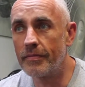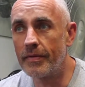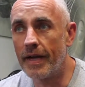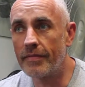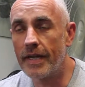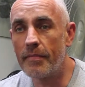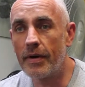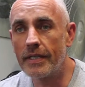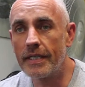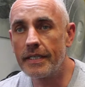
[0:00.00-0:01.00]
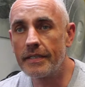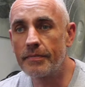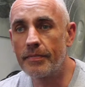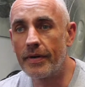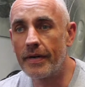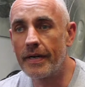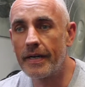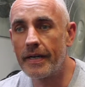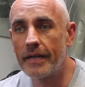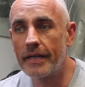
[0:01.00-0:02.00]
we have dead bodies, but
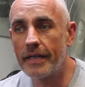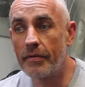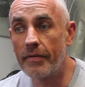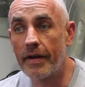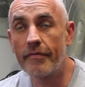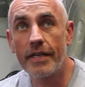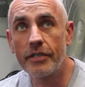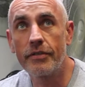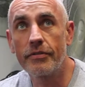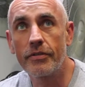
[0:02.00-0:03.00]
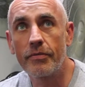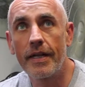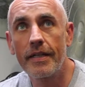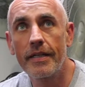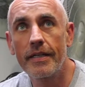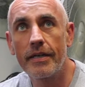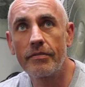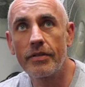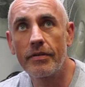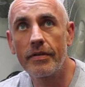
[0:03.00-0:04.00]
you know we've had rescues as well. You know,
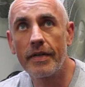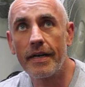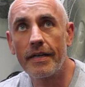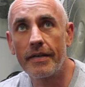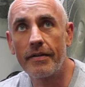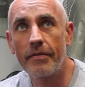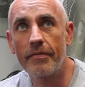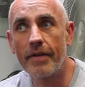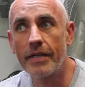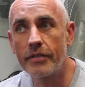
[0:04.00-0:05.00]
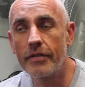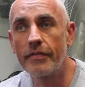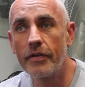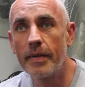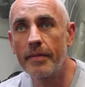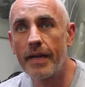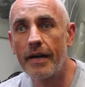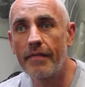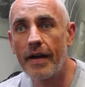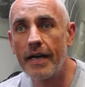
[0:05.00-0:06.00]
so uh, you know, rescued a few people out
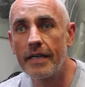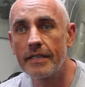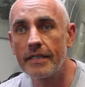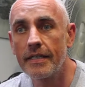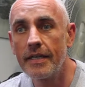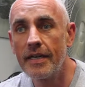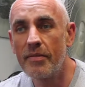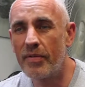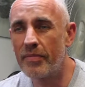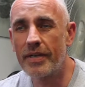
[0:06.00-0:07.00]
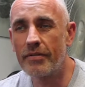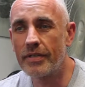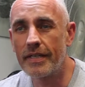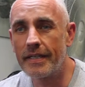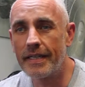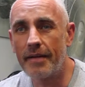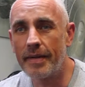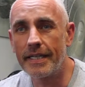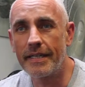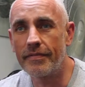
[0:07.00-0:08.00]
of fires. But we go to that
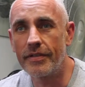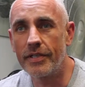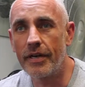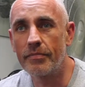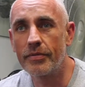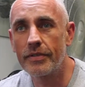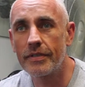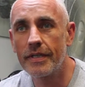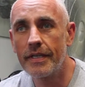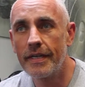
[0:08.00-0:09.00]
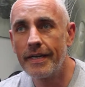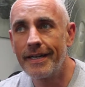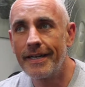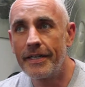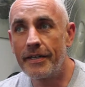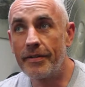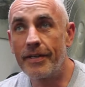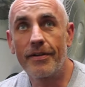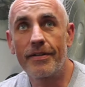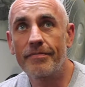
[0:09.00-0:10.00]
many different jobs. You know, they
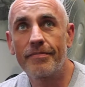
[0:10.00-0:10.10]
all